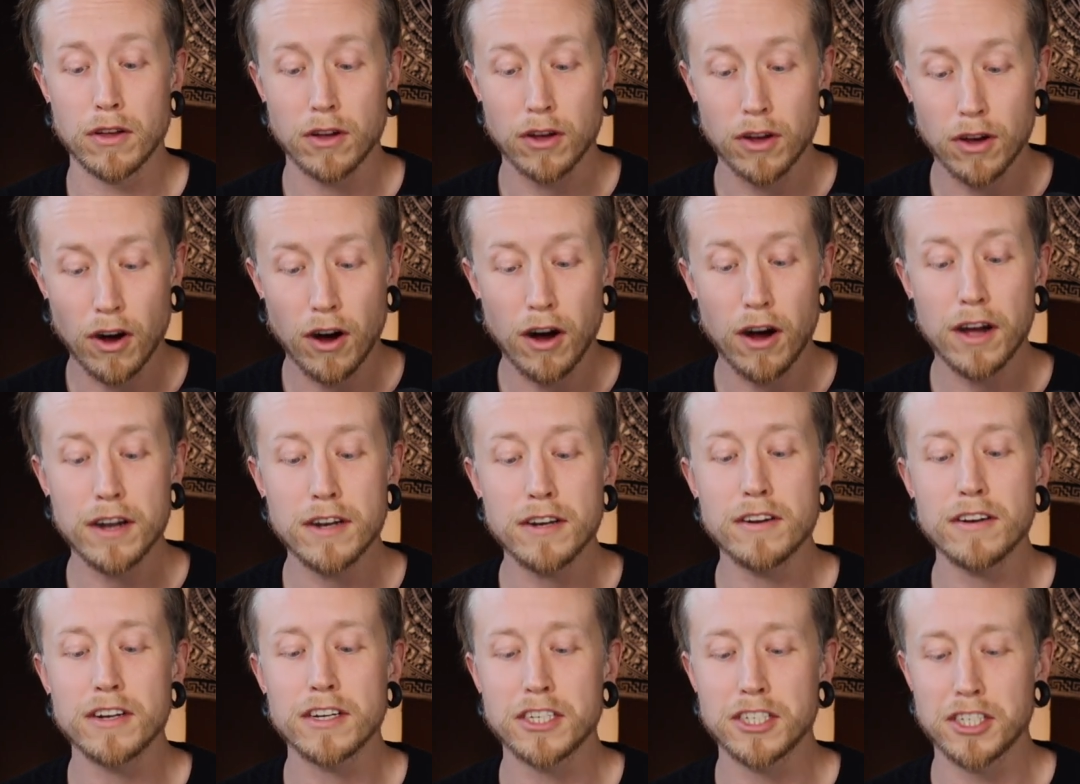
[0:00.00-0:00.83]

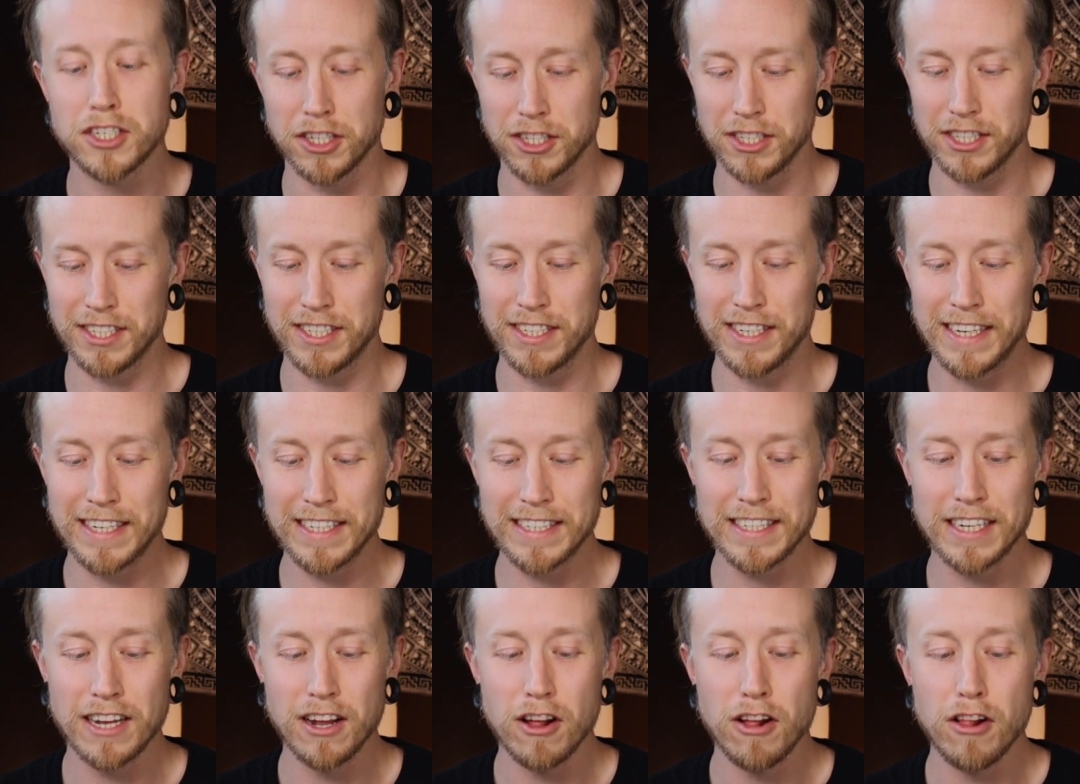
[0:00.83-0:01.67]

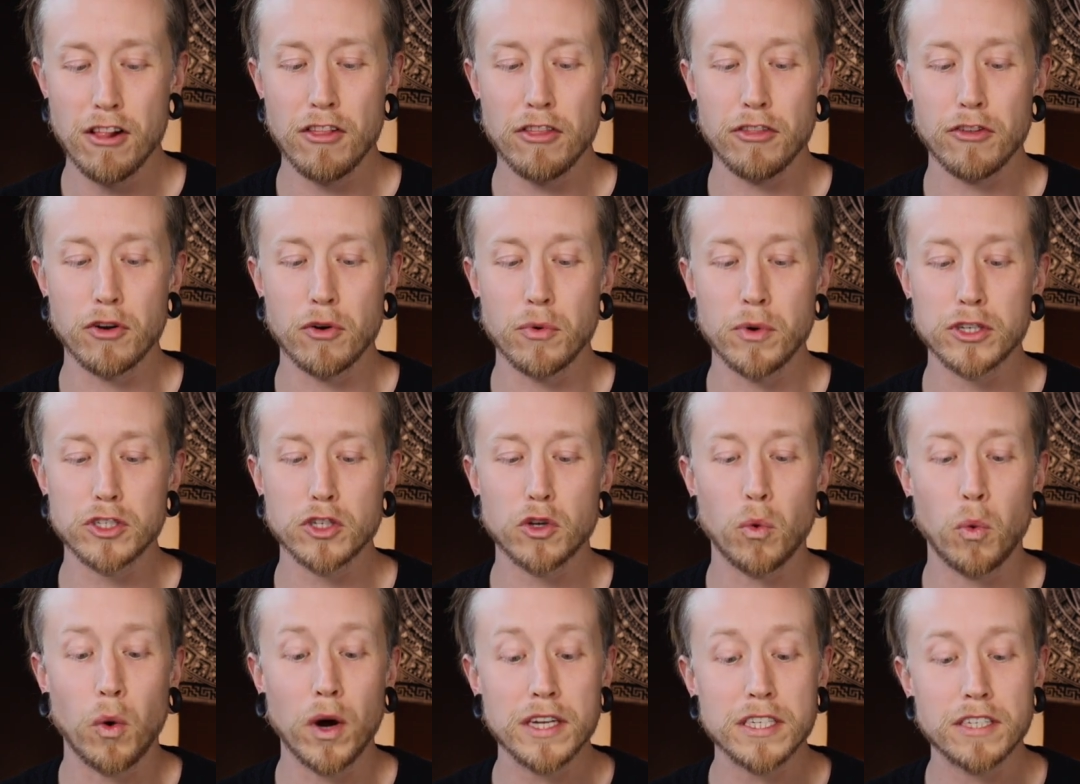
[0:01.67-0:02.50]
consciousness through its
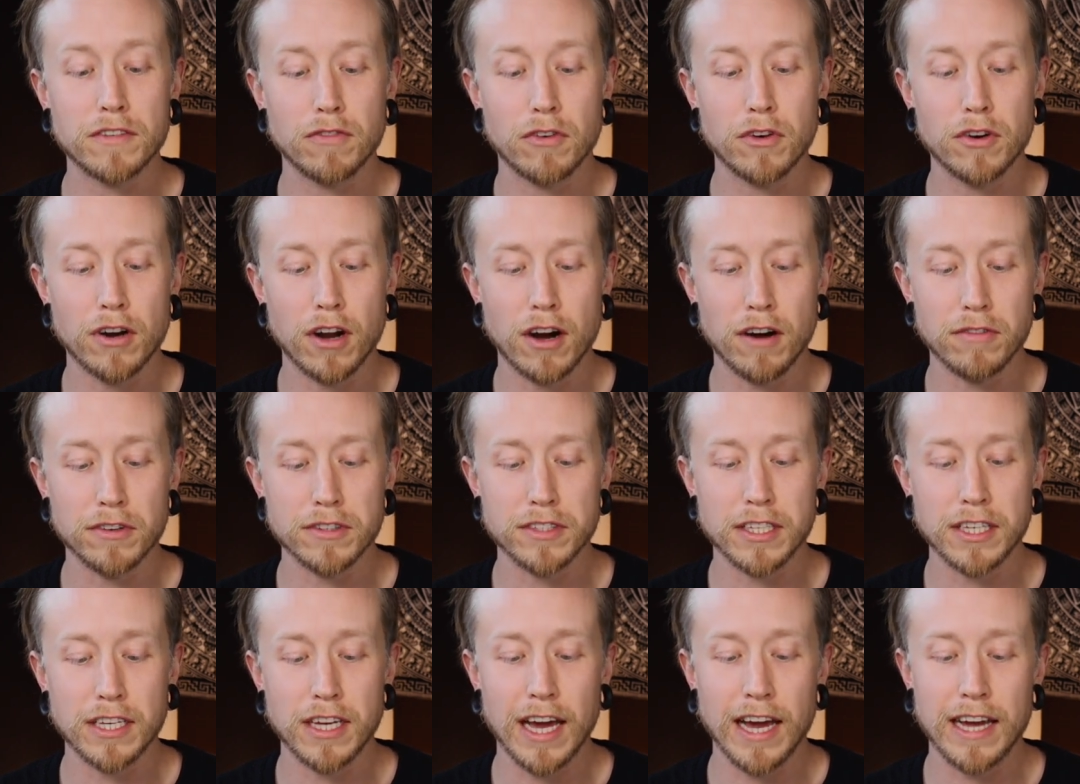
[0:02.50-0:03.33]
quest for
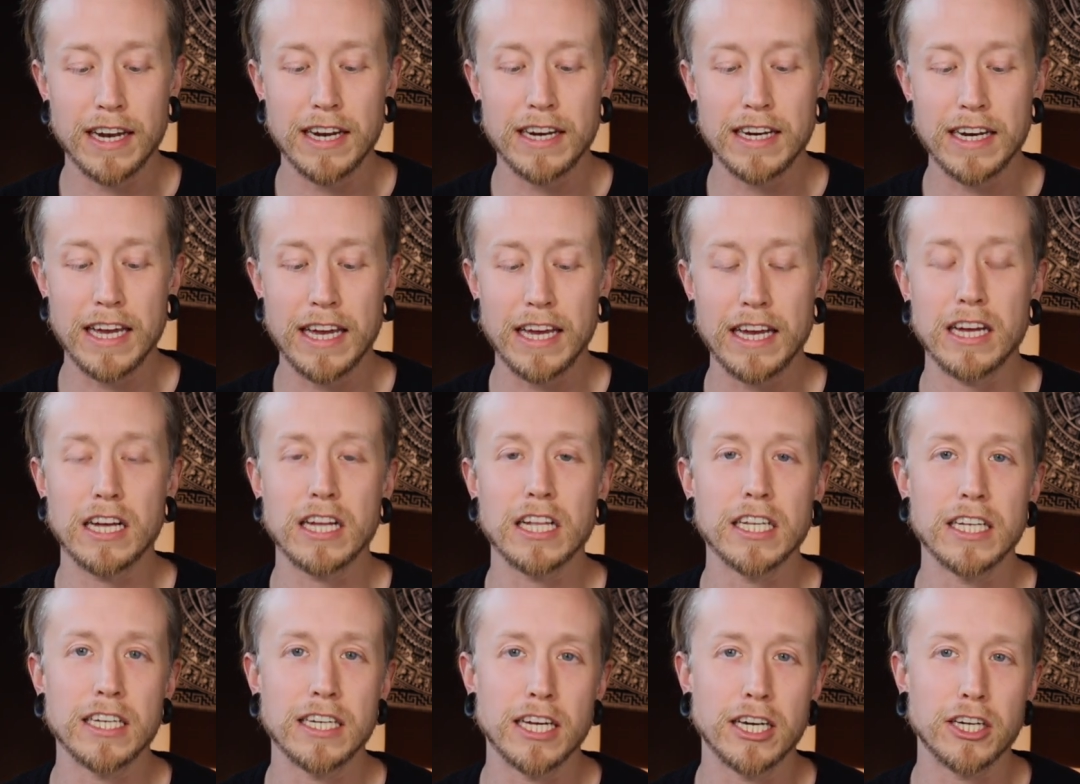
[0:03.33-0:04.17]
novelty and an
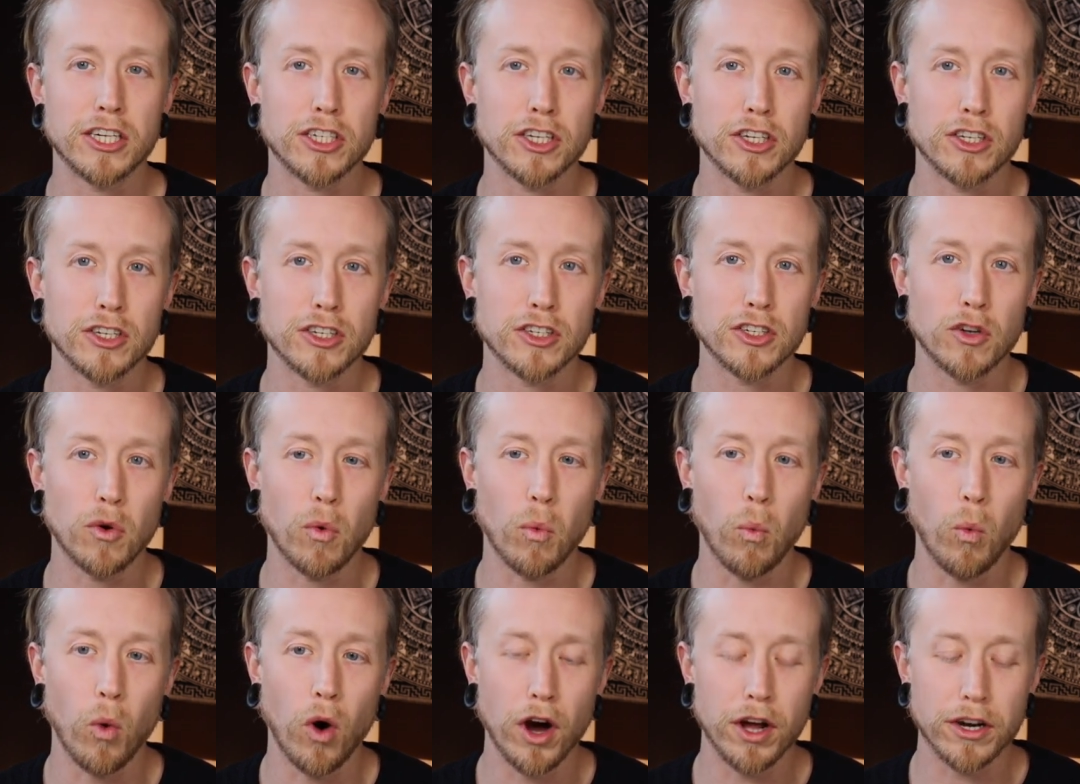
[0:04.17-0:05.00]
inclination to
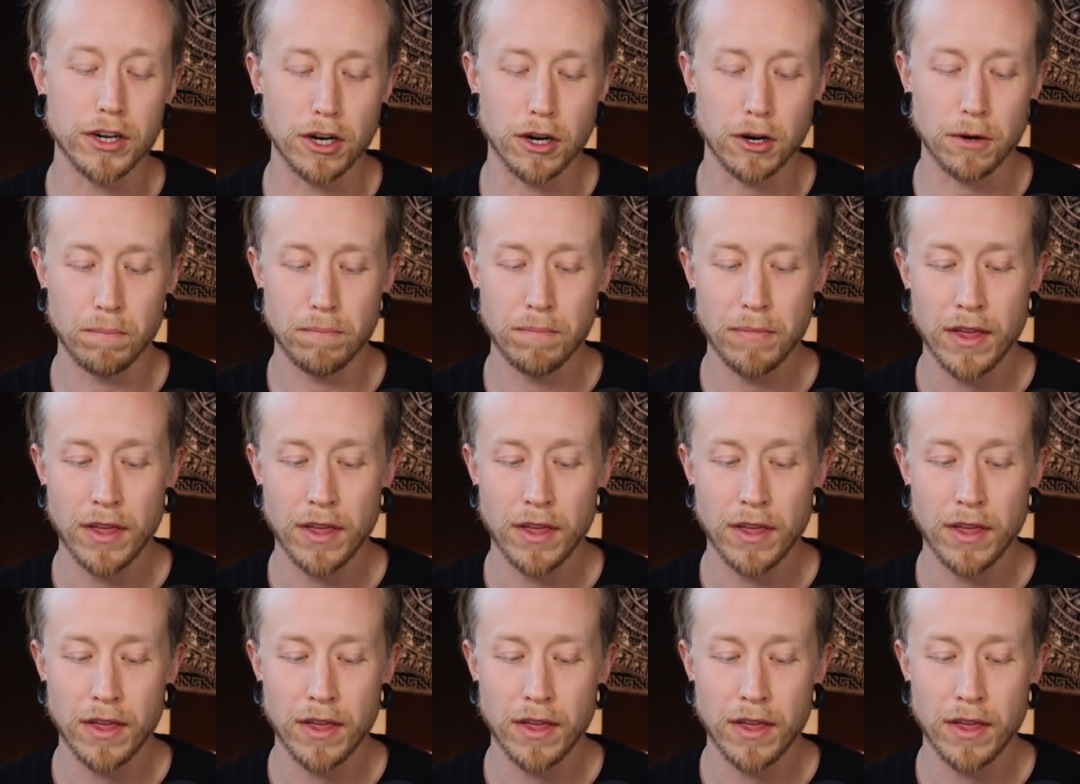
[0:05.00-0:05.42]
wander.